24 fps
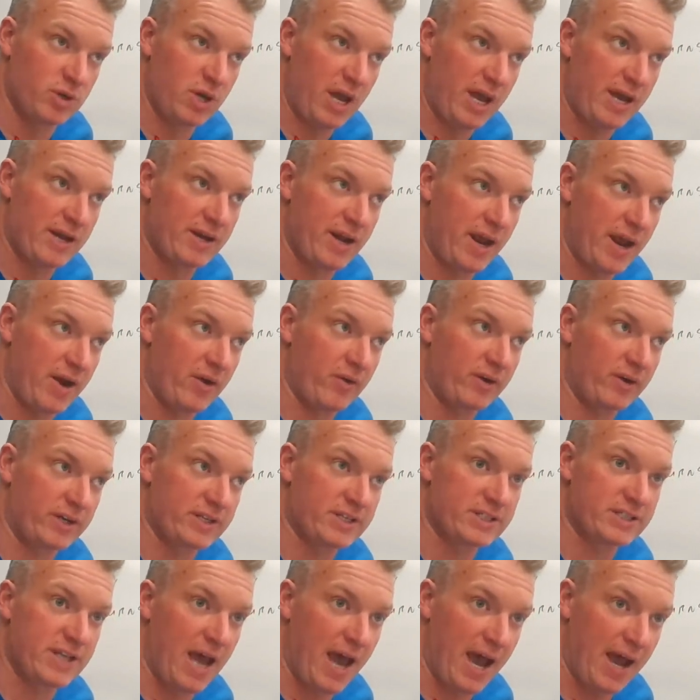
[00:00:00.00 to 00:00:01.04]
and Eric
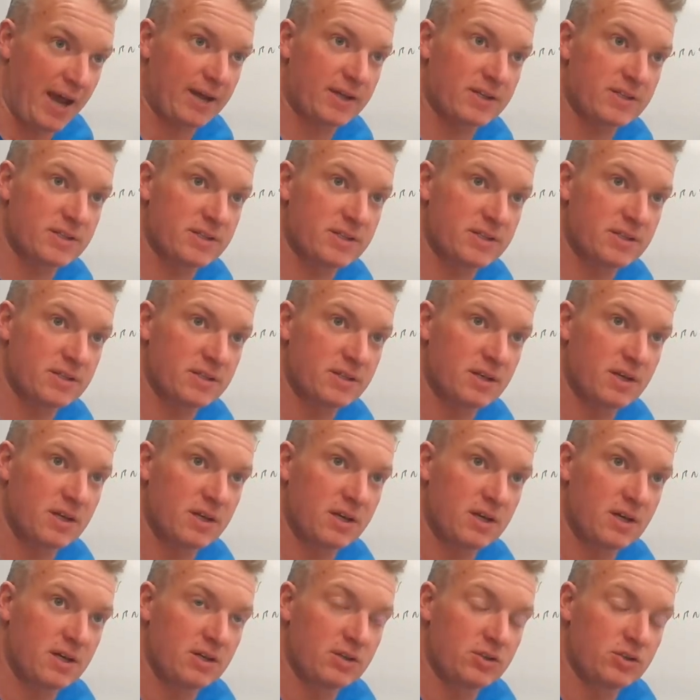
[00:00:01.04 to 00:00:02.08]
Sachs
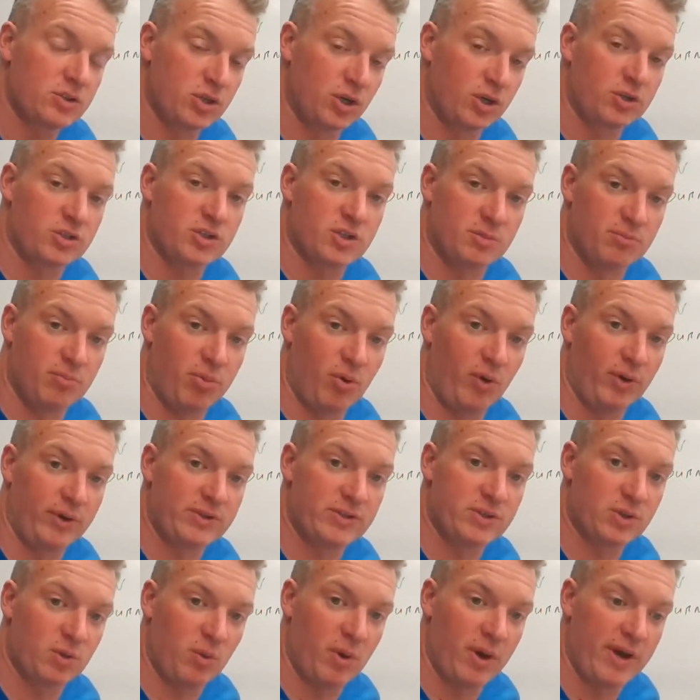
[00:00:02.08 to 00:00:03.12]
took some
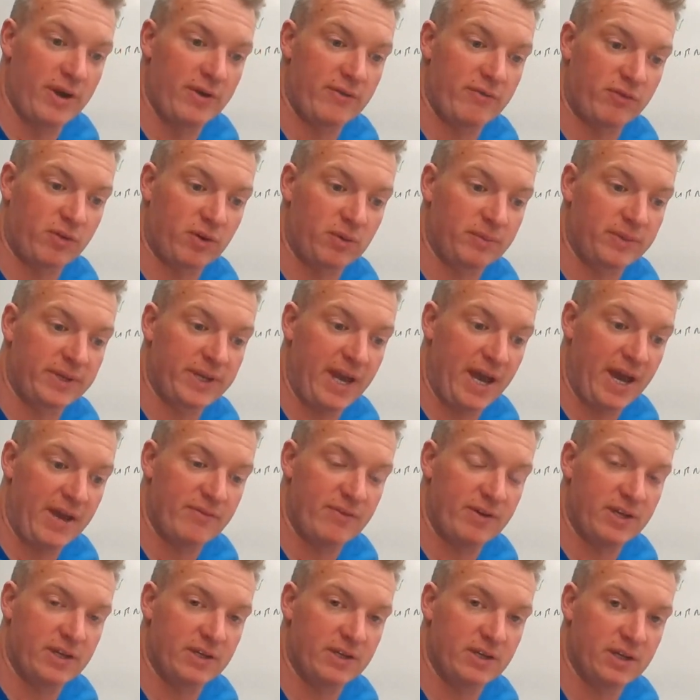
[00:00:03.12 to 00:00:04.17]
points away from
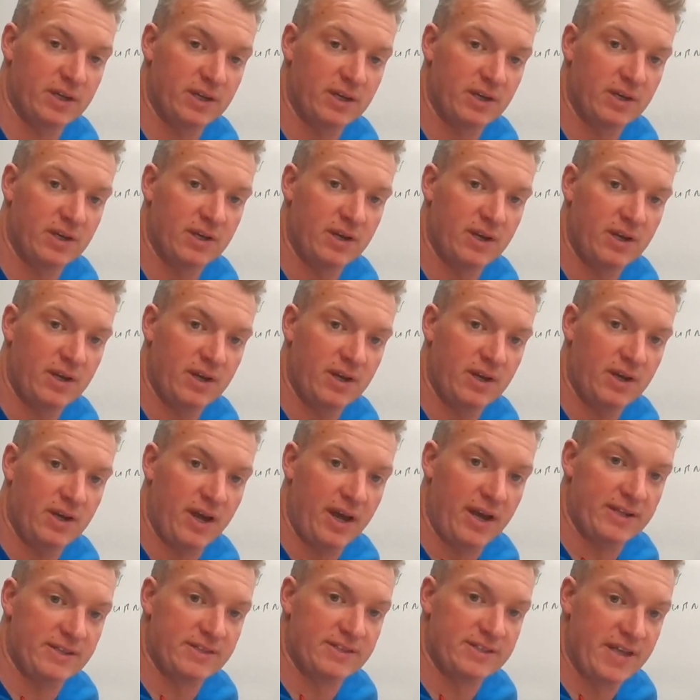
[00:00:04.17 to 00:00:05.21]
Kevin
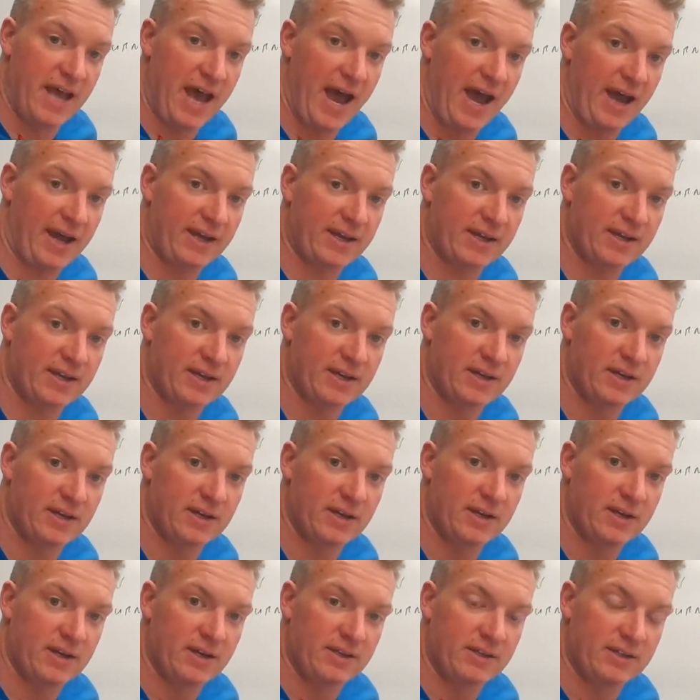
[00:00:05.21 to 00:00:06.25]
and Zach
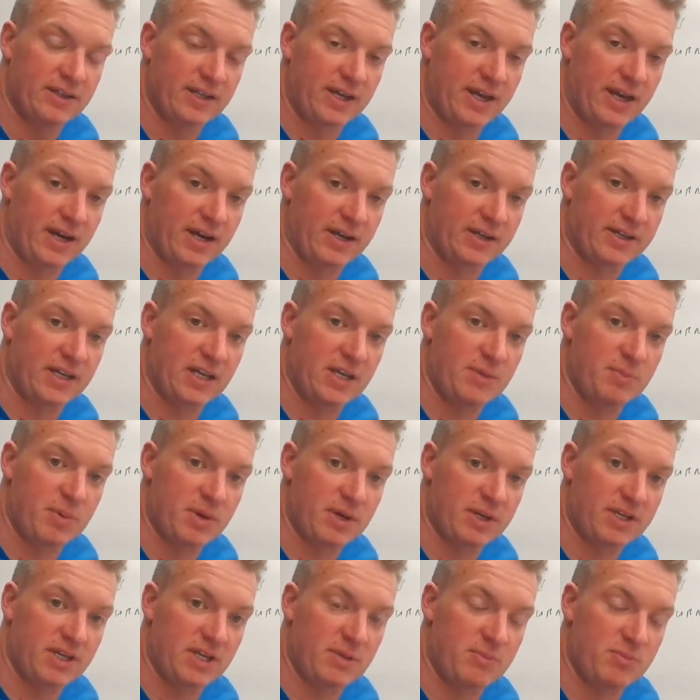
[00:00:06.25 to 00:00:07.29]
to kind of
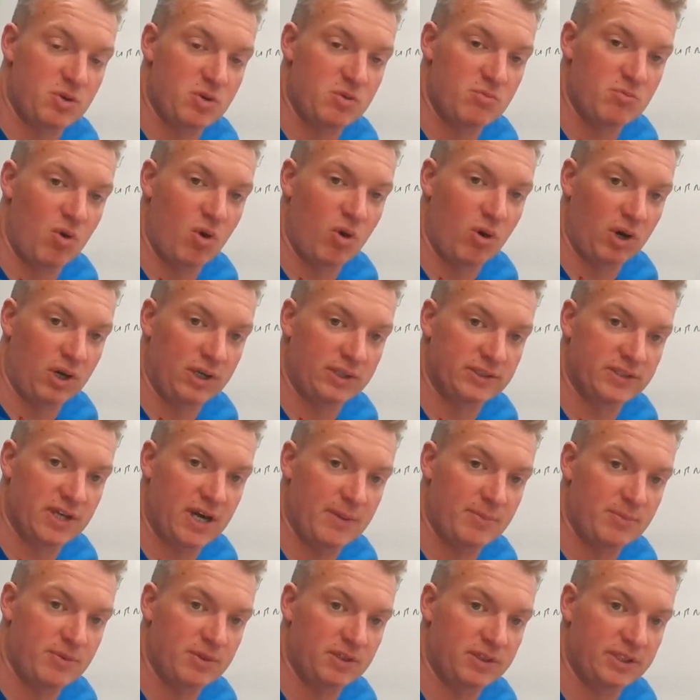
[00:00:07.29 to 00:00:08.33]
keep you more on
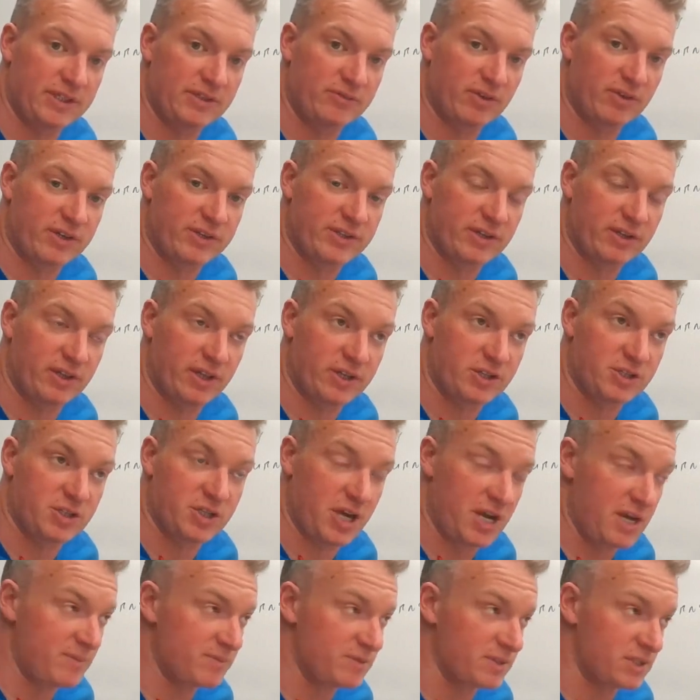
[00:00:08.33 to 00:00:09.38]
top of the leaf right there.
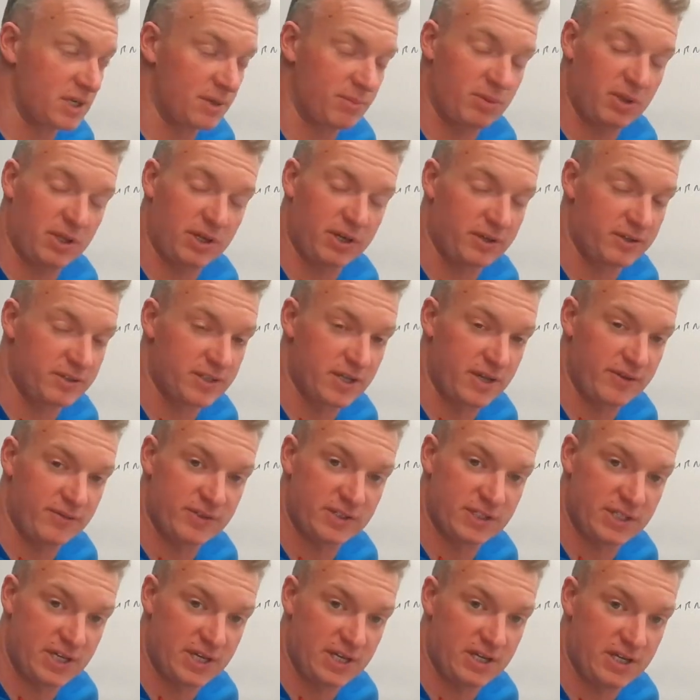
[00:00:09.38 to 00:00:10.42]
James ended up clearing
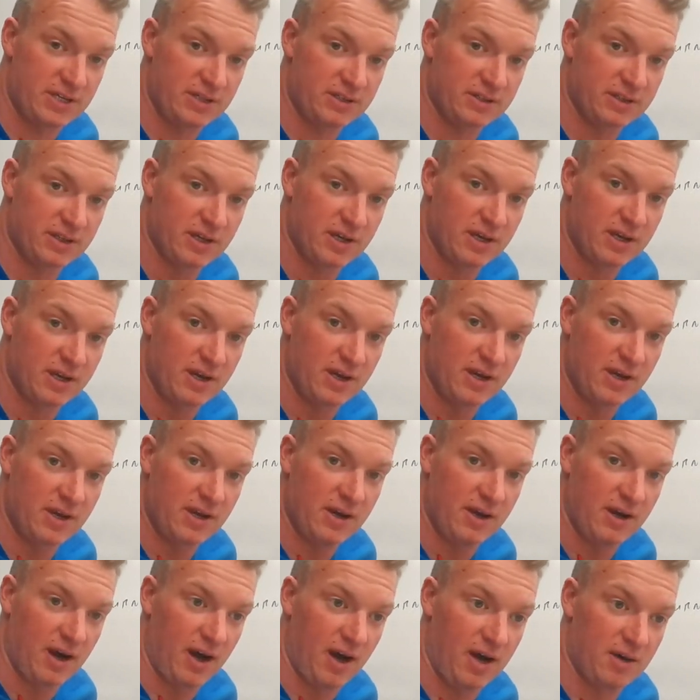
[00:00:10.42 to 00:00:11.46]
17.
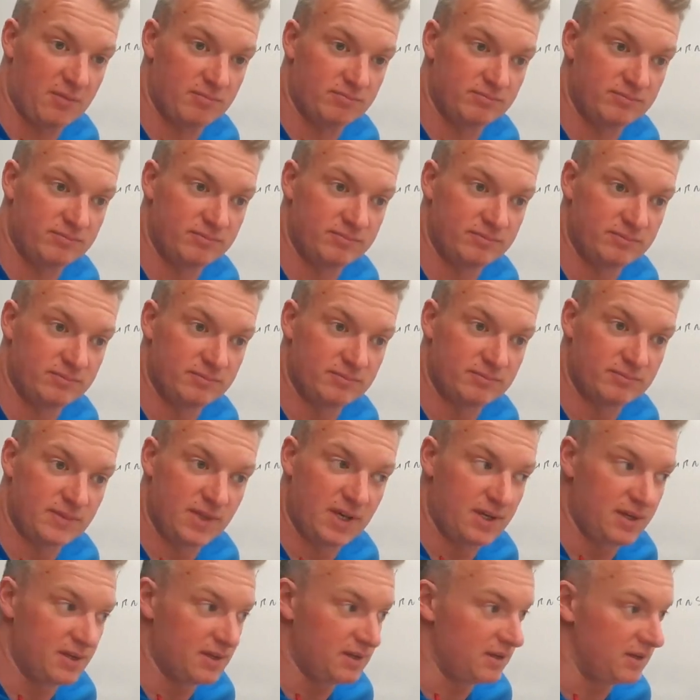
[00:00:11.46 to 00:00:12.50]
I
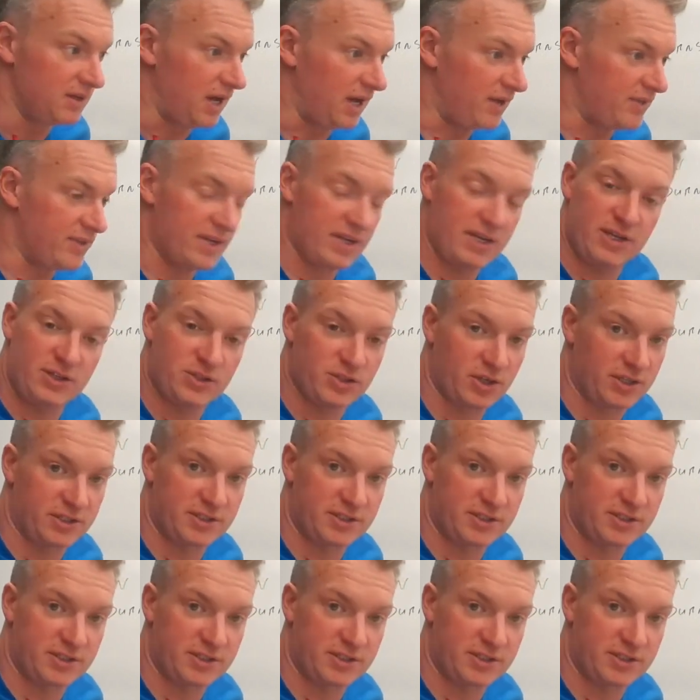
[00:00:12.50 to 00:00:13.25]
think he took